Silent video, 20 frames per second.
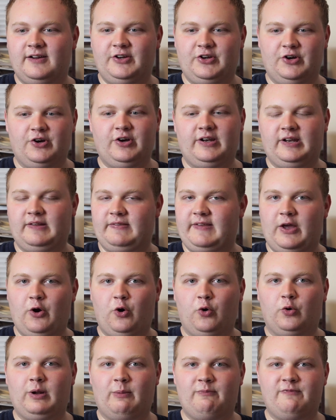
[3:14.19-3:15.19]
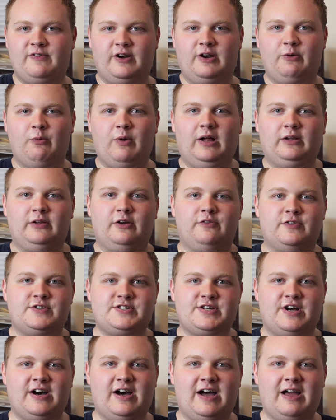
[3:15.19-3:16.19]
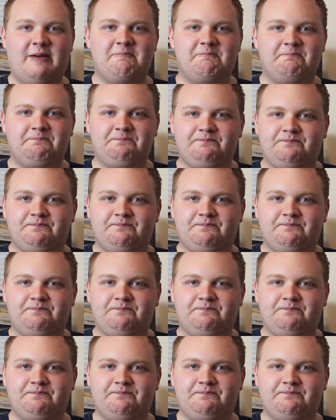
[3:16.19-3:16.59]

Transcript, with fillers: good and they hold up very well over time.